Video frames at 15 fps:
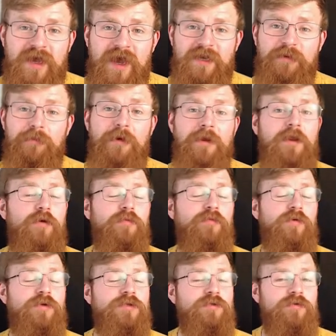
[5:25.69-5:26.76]
and depending on
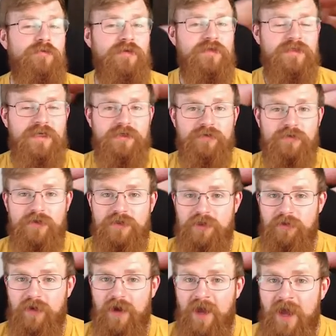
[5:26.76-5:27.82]
what sort of accessories
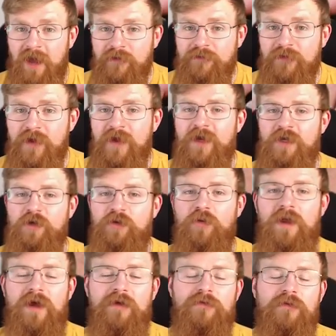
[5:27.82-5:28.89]
you
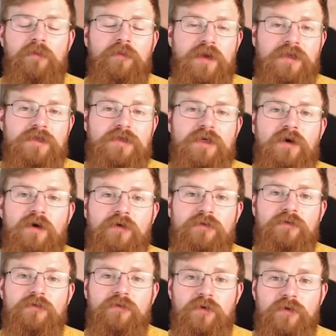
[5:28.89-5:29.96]
will have plenty
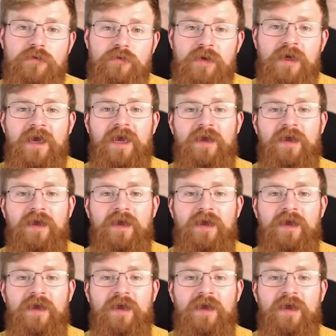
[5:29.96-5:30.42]
of room.